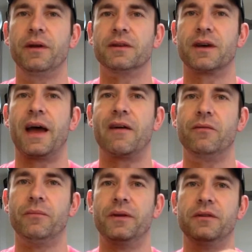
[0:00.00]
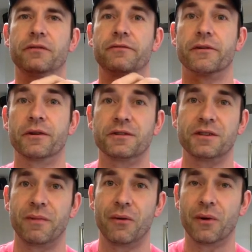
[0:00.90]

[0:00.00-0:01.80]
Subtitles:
because I haven't been diverse in my